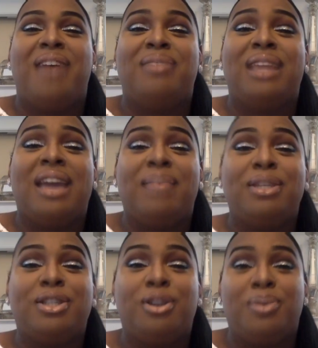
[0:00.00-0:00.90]
They gave me
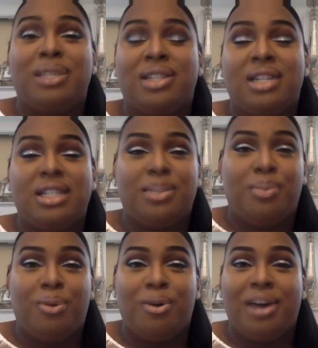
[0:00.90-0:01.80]
so much good
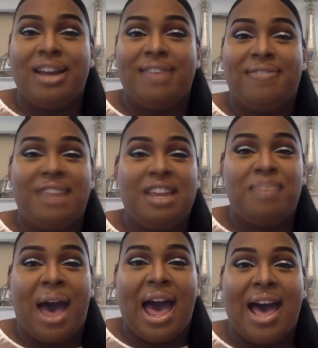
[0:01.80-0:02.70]
support and
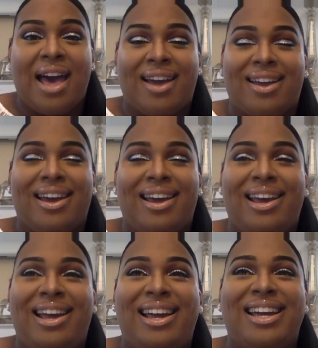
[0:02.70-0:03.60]
feedback,
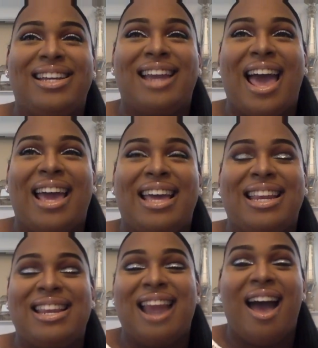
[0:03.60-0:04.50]
and I
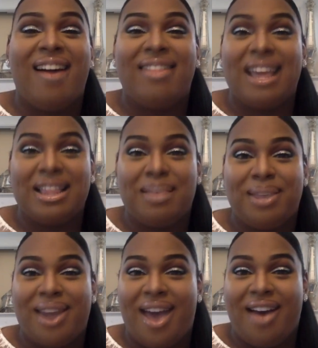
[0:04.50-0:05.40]
cannot thank them
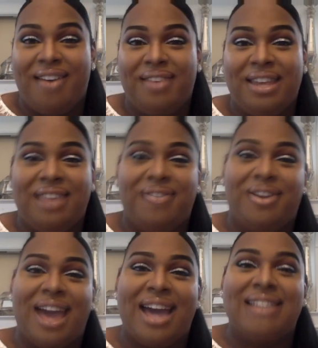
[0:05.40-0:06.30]
enough. I love you
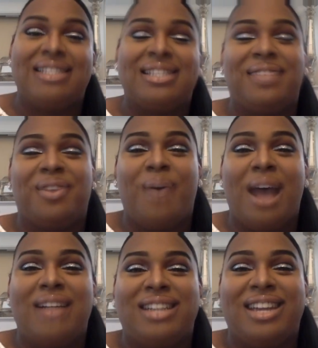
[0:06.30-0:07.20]
guys if you're
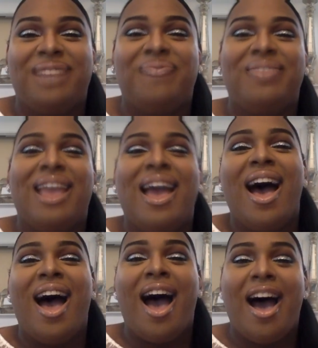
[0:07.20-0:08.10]
watching.
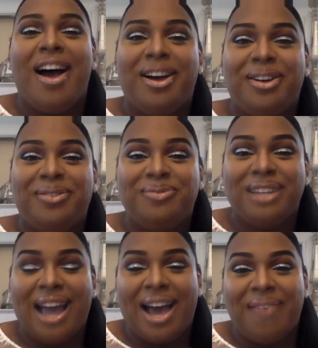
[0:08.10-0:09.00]
But
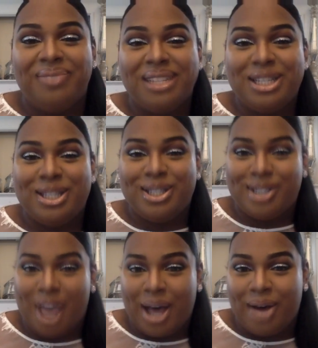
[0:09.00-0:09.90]
yeah,
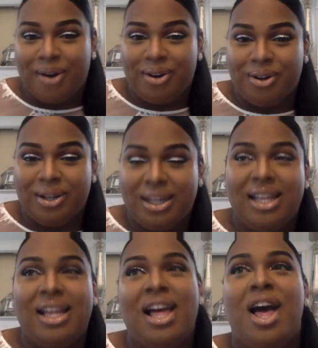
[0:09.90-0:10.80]
so
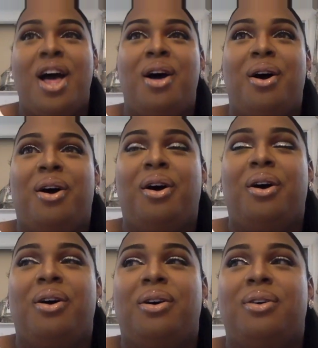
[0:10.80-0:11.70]

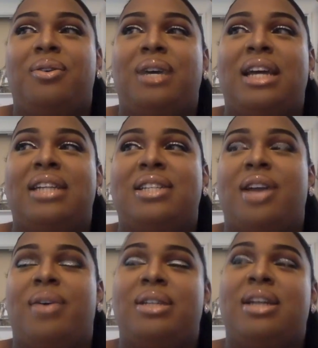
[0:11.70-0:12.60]
what else do
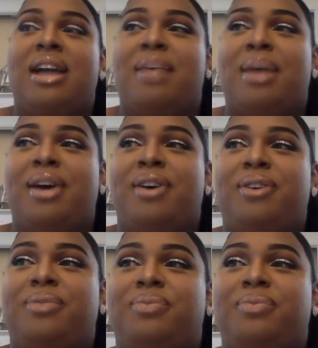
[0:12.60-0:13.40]
I want to talk about?